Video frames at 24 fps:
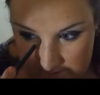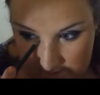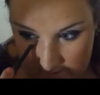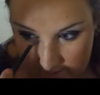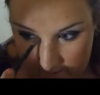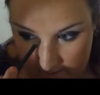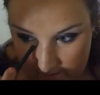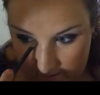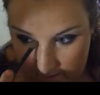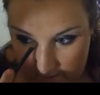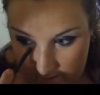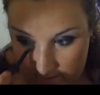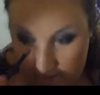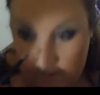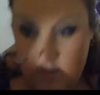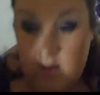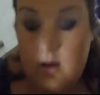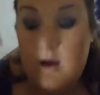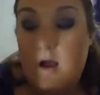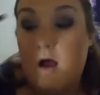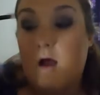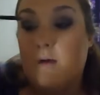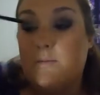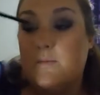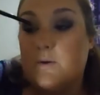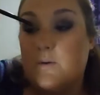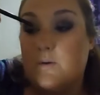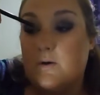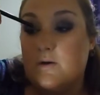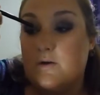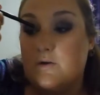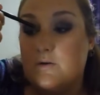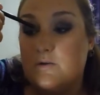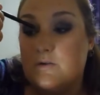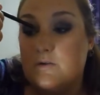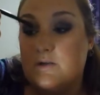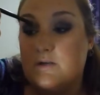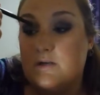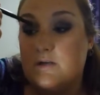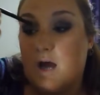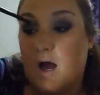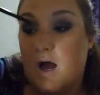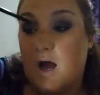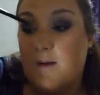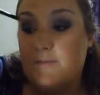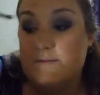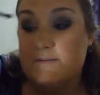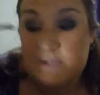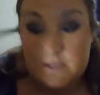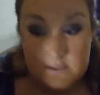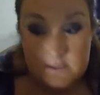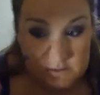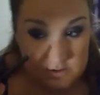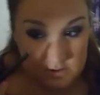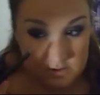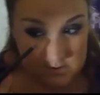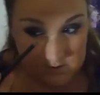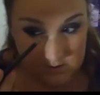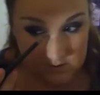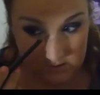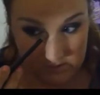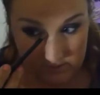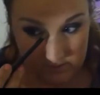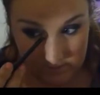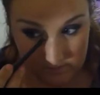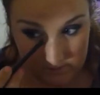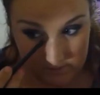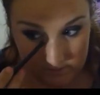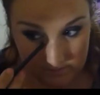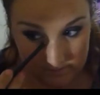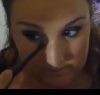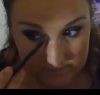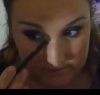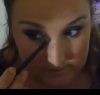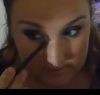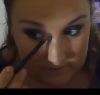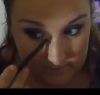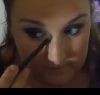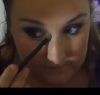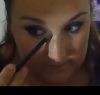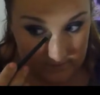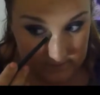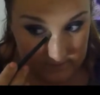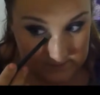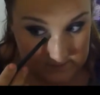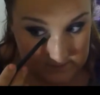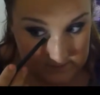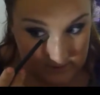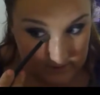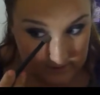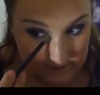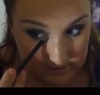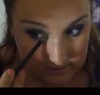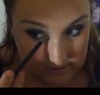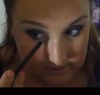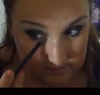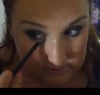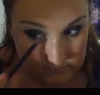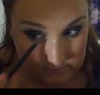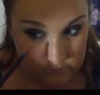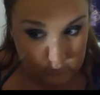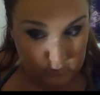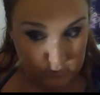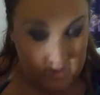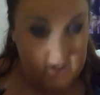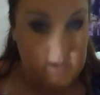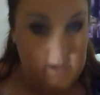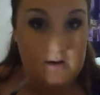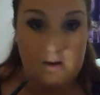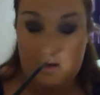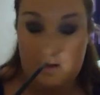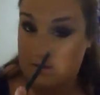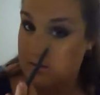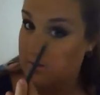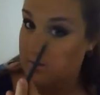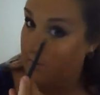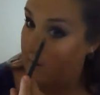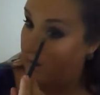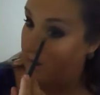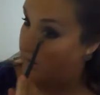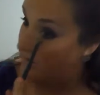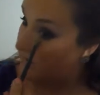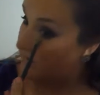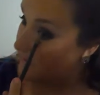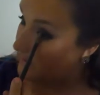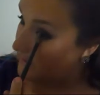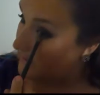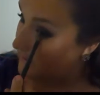area. I'm going to do the tops and just a little bit on the inside and right in the bottom right